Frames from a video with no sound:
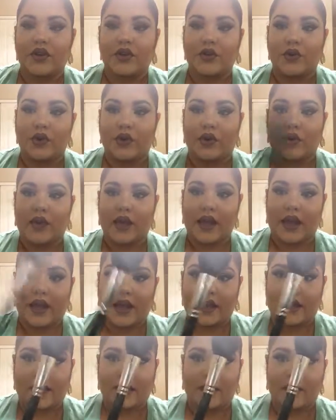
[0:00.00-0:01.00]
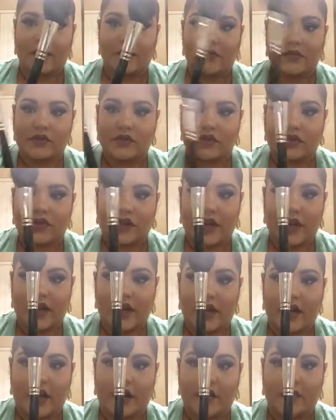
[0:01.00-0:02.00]
you don't hang them
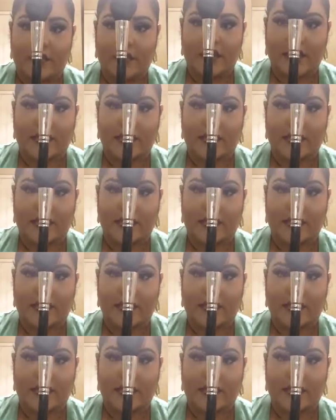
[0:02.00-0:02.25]
straight up